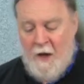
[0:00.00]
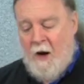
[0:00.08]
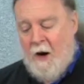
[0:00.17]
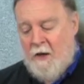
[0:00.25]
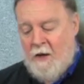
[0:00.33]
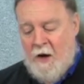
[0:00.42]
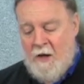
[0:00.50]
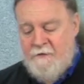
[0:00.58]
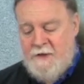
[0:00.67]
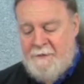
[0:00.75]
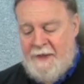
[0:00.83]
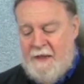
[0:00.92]
Our
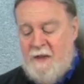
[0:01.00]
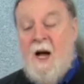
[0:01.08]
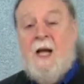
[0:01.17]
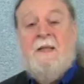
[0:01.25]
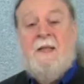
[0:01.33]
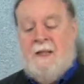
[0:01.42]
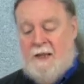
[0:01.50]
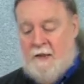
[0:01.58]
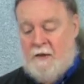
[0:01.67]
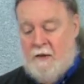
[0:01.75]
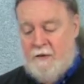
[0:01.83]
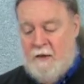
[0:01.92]
harvest being gotten
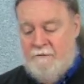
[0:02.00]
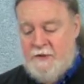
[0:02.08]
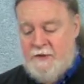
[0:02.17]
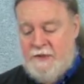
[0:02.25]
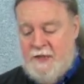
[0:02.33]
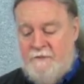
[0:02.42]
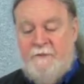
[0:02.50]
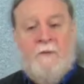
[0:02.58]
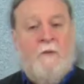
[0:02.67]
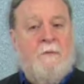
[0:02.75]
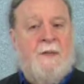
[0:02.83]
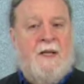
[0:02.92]
in, our governor sent
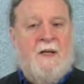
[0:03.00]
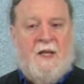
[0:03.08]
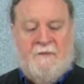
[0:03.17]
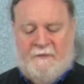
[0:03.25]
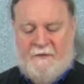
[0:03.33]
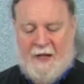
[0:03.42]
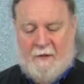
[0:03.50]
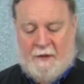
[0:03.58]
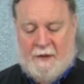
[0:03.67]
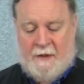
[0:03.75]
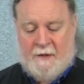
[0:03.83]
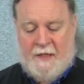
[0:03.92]
four men on
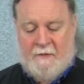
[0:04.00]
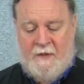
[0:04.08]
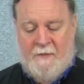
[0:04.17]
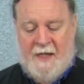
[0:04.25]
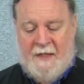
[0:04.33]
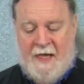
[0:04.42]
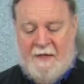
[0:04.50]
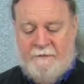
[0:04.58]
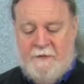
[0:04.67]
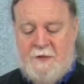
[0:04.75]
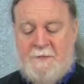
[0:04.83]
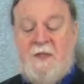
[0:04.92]
fowling, that we might,
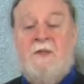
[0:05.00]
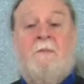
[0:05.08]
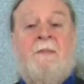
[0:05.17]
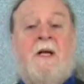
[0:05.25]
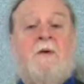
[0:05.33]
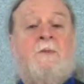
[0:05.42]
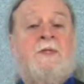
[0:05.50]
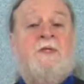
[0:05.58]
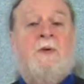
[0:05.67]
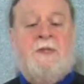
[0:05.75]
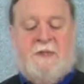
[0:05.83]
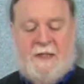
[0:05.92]
after a special manner,
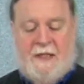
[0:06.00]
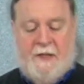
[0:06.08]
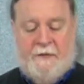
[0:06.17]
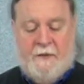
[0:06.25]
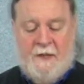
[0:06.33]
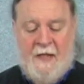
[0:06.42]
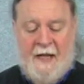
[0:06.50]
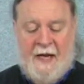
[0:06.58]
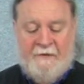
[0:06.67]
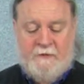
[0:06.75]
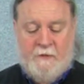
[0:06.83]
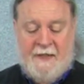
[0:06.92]
rejoice together
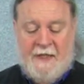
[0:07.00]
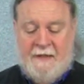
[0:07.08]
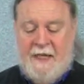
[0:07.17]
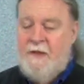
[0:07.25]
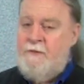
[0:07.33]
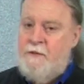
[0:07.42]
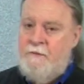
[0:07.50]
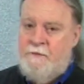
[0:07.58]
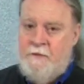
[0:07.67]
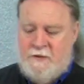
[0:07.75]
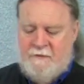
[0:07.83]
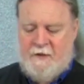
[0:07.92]
after we had gathered the
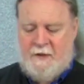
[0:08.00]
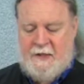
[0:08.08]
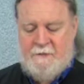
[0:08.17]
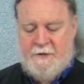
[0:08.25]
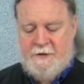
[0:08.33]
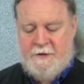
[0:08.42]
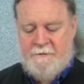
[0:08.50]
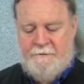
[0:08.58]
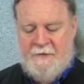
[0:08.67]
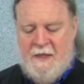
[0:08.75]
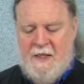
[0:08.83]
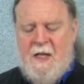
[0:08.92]
fruits of our labors.
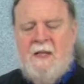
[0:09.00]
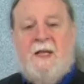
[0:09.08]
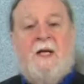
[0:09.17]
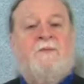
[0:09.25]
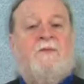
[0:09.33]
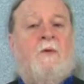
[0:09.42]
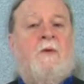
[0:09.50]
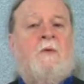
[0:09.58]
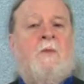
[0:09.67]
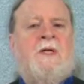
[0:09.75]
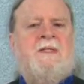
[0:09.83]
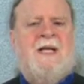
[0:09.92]
They four in
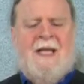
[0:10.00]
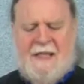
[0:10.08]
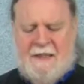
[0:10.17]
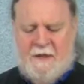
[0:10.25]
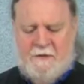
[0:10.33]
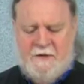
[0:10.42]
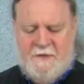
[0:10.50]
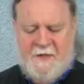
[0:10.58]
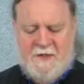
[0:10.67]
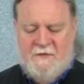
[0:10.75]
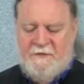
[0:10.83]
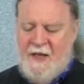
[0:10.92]
one day killed as
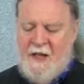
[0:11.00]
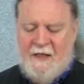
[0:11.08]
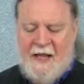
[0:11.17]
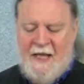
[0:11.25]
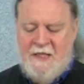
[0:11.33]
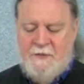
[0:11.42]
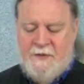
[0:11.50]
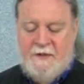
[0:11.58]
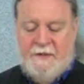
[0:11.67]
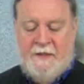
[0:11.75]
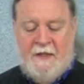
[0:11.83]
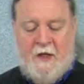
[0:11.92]
much fowl as, with a
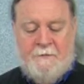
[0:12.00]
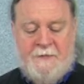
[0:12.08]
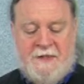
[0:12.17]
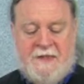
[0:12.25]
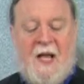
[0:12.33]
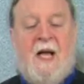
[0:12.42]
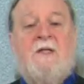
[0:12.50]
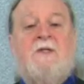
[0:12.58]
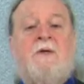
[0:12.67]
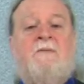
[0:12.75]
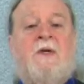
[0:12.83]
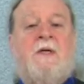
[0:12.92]
little help beside,
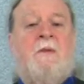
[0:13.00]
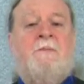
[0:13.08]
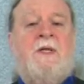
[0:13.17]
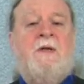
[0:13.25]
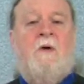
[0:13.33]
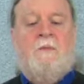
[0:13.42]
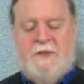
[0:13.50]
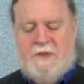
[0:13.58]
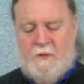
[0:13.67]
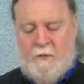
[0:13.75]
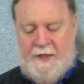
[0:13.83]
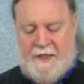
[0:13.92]
served the company almost
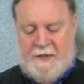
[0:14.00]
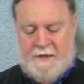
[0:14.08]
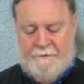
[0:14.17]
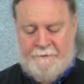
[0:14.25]
a week.